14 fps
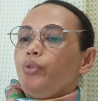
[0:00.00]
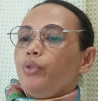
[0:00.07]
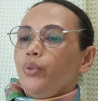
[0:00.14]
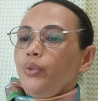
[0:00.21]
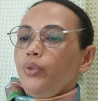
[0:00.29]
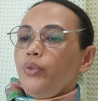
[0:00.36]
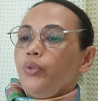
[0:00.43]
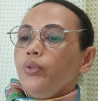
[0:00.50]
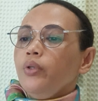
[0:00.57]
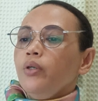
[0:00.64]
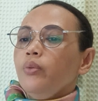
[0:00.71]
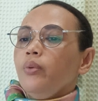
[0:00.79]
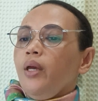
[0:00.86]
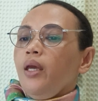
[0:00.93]
to do
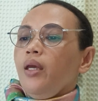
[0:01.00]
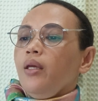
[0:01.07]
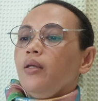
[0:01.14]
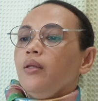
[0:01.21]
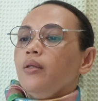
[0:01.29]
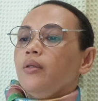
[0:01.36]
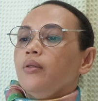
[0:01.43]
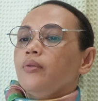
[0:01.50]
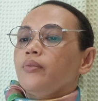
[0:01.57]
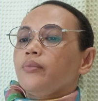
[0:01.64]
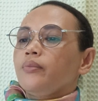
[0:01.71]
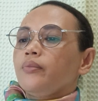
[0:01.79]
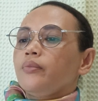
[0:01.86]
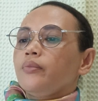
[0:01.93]
away
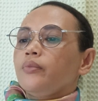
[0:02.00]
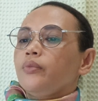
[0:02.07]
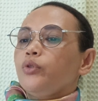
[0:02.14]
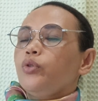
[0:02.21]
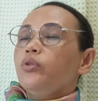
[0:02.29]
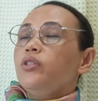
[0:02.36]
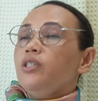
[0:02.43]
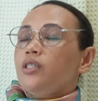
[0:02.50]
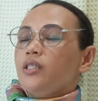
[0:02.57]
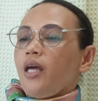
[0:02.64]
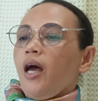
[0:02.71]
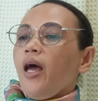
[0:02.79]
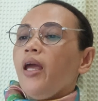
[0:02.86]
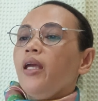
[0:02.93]
to
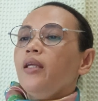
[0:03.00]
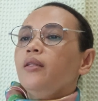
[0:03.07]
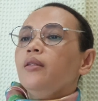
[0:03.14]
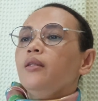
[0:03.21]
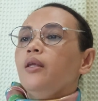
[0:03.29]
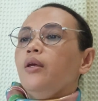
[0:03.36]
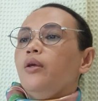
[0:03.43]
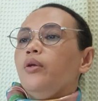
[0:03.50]
design